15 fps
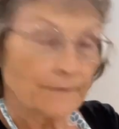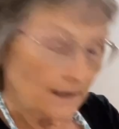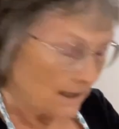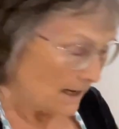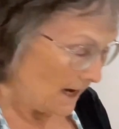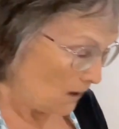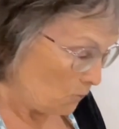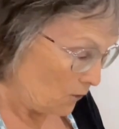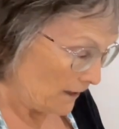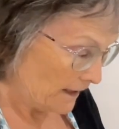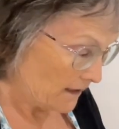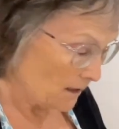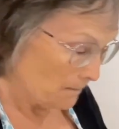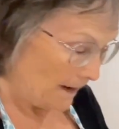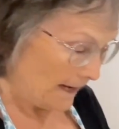in now, we'll
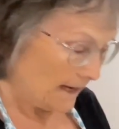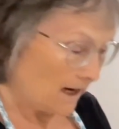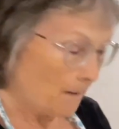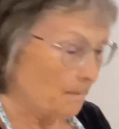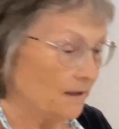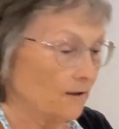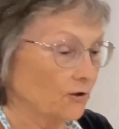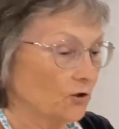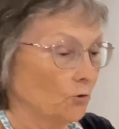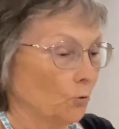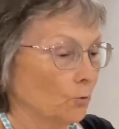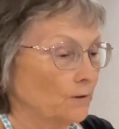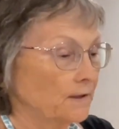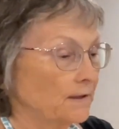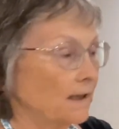get to make it up in the
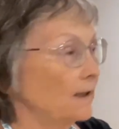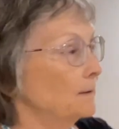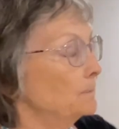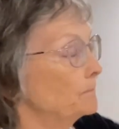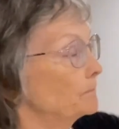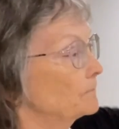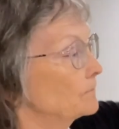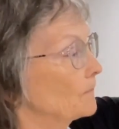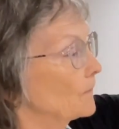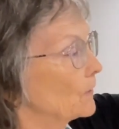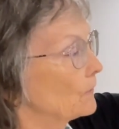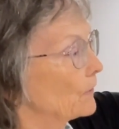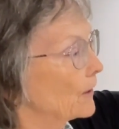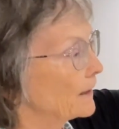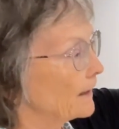sauce. So,
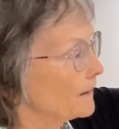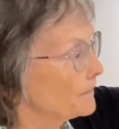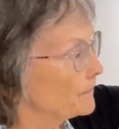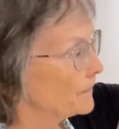rightio.